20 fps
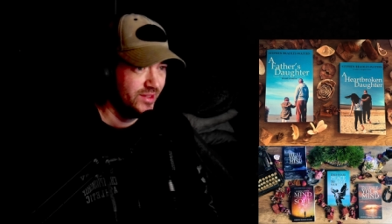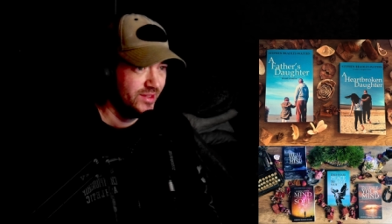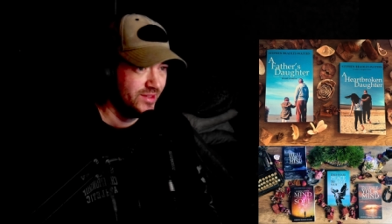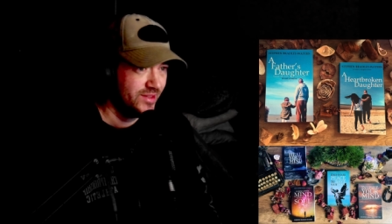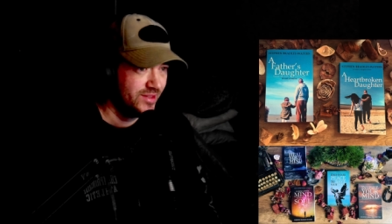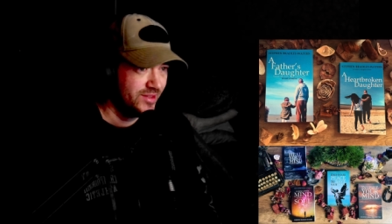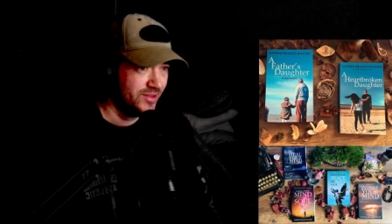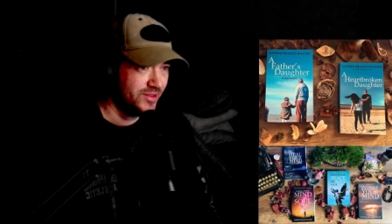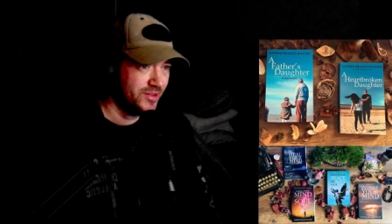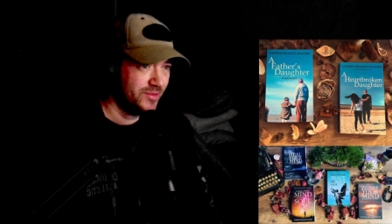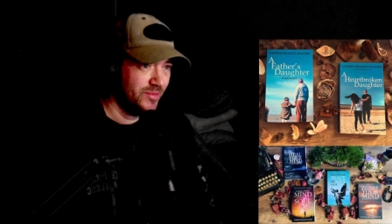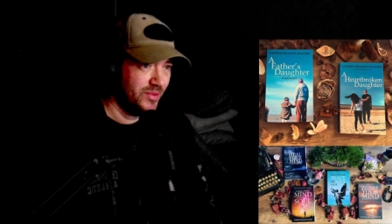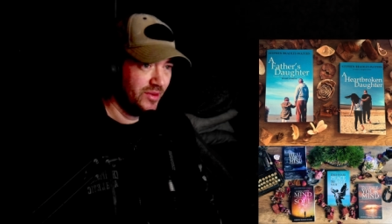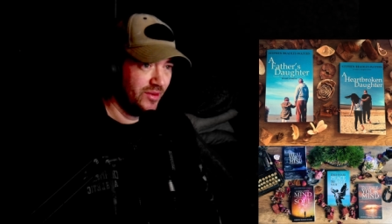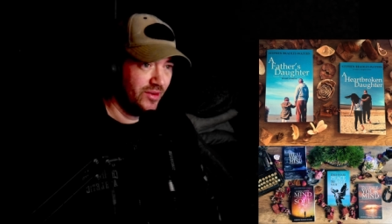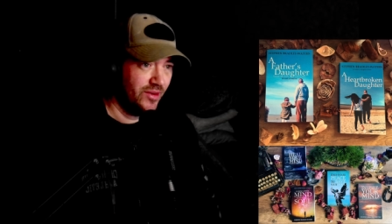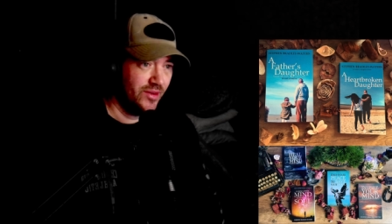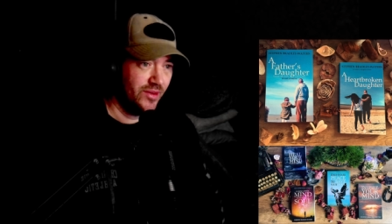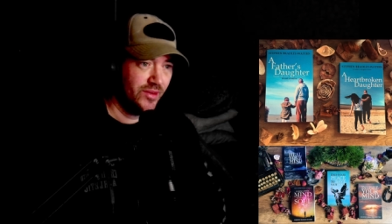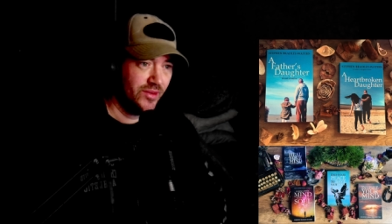It's just
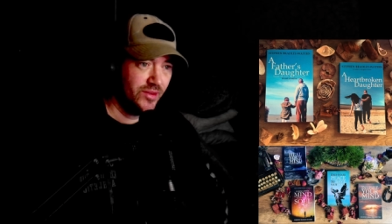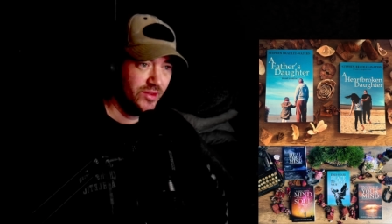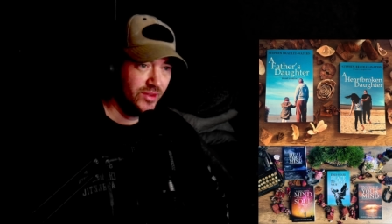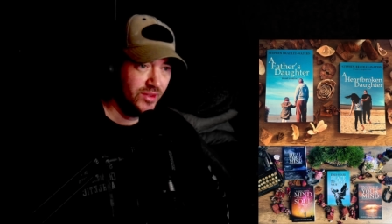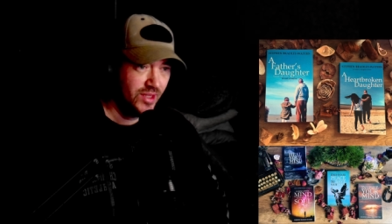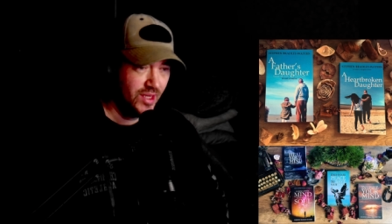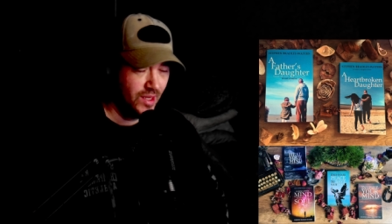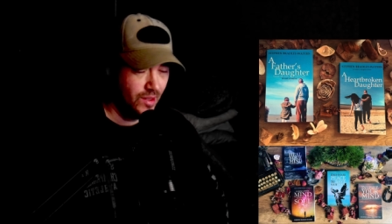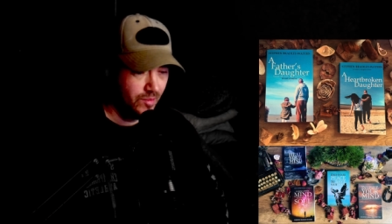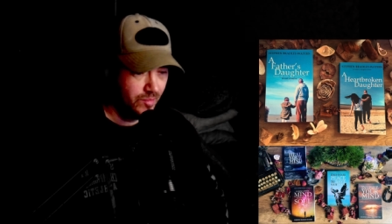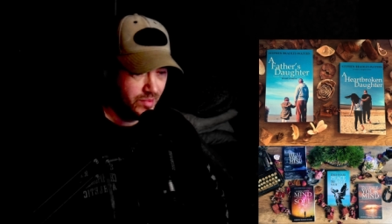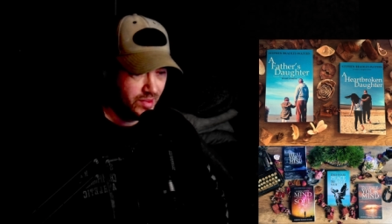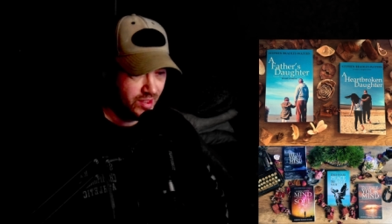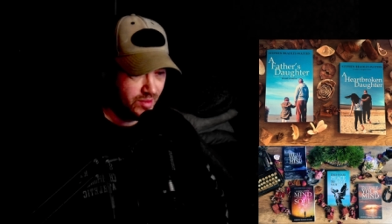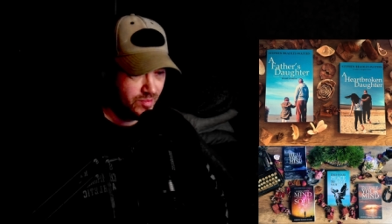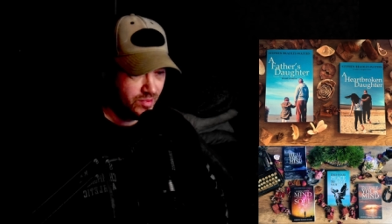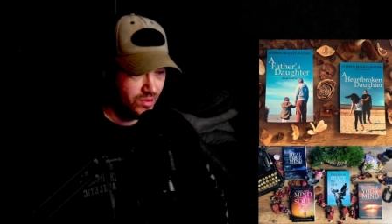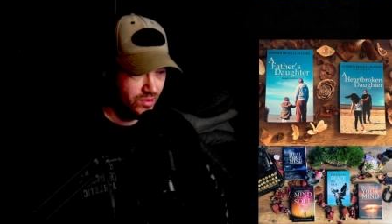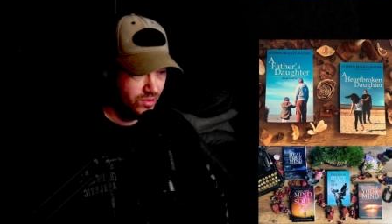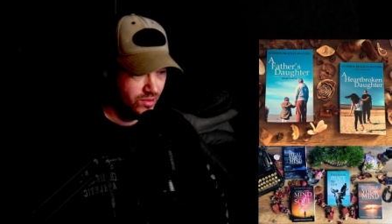more help
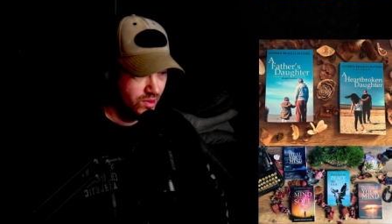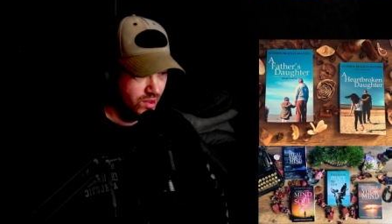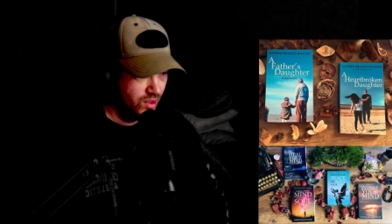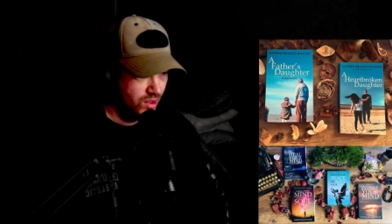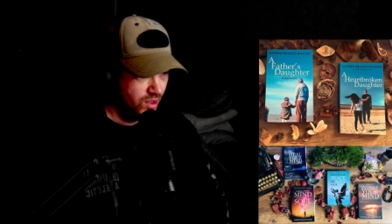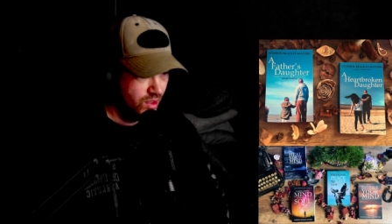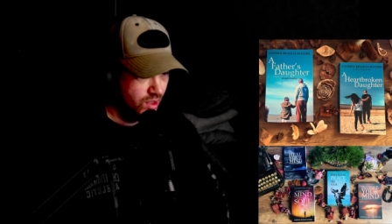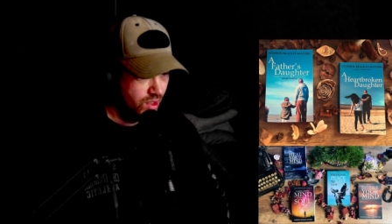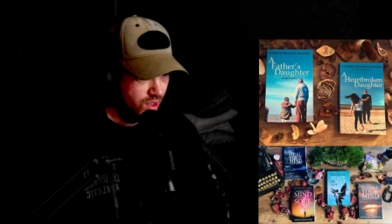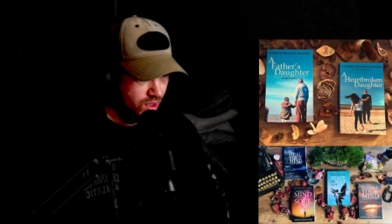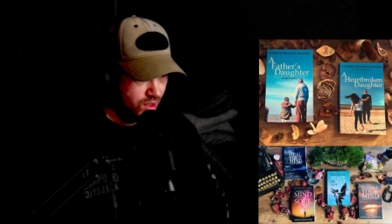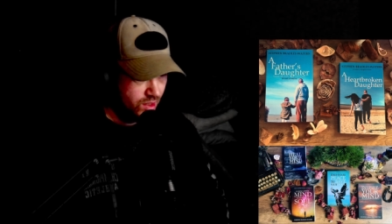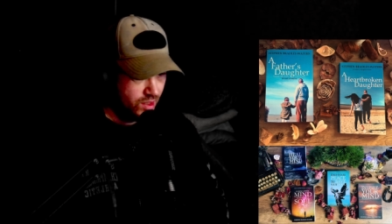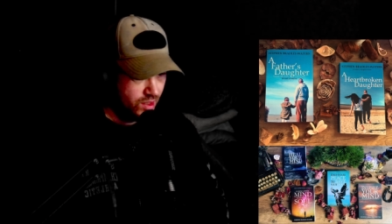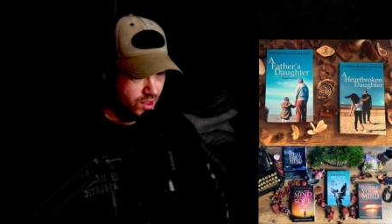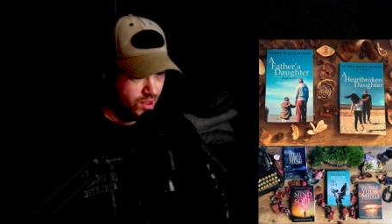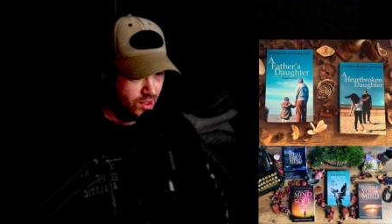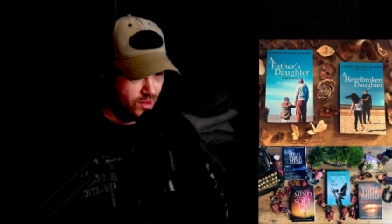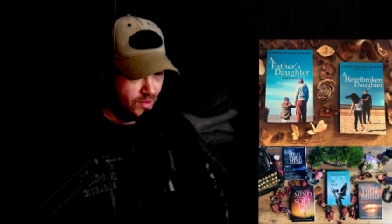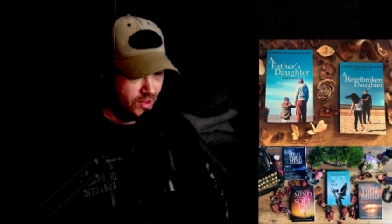people,
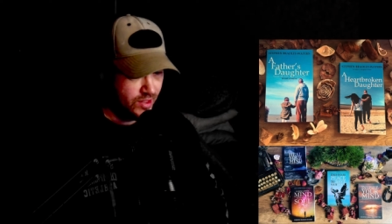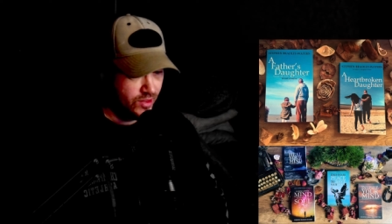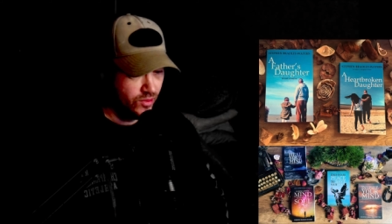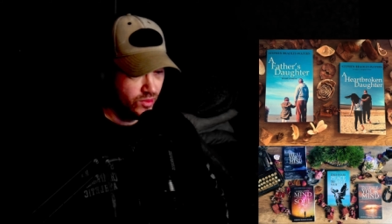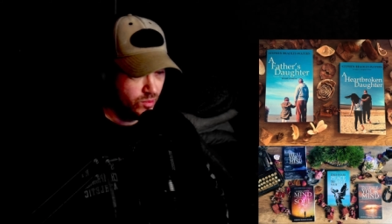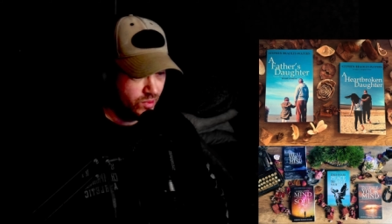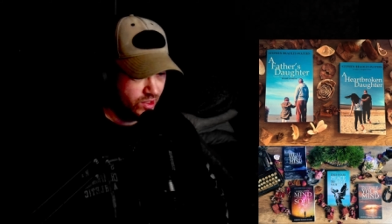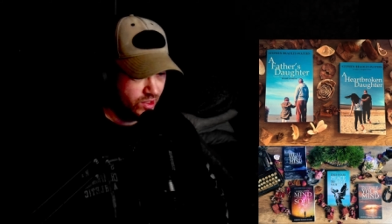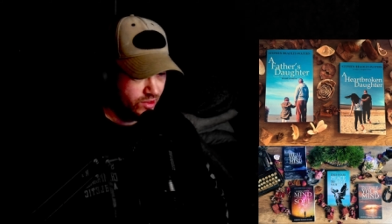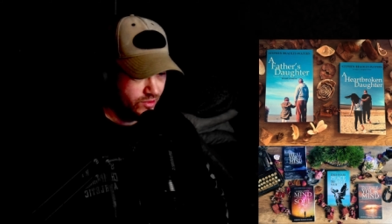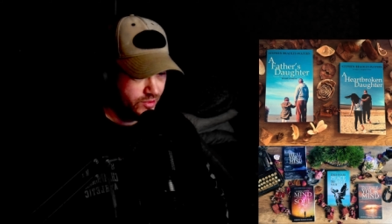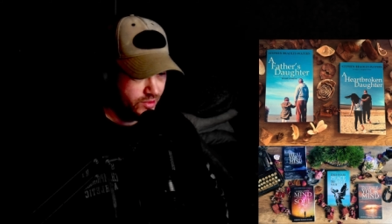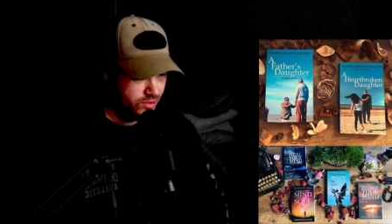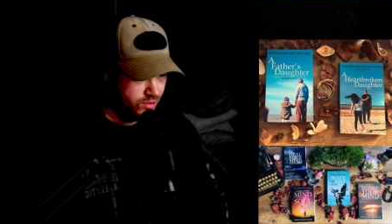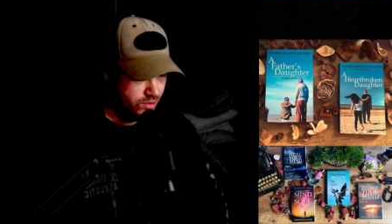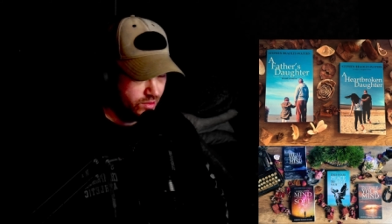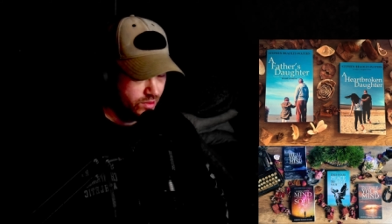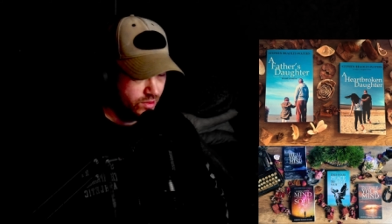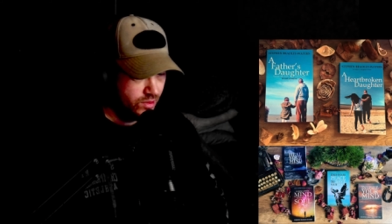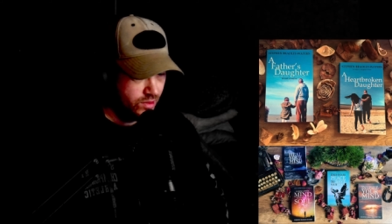um, heal the world.